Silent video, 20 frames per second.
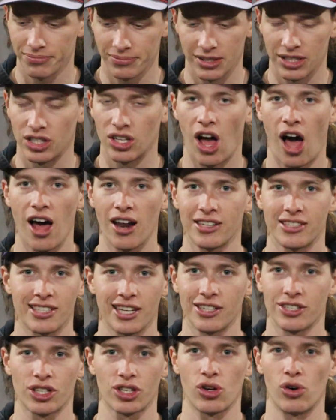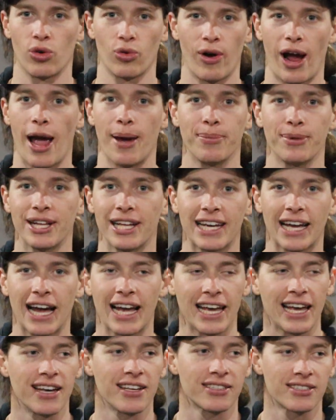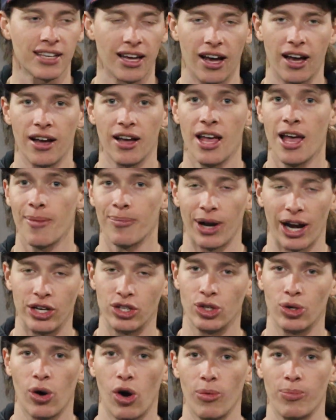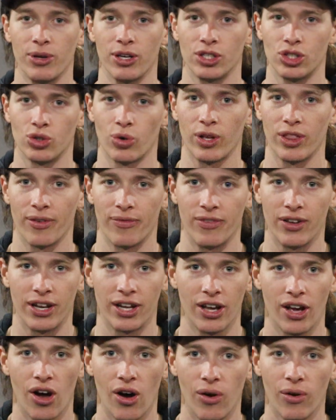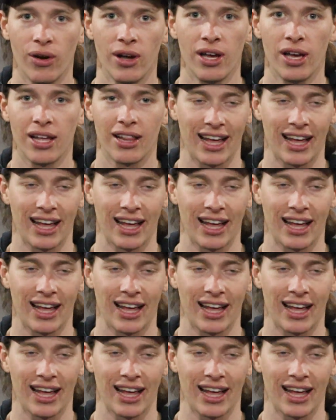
nonsensical rambling, I guess, but I do hope you enjoyed the video.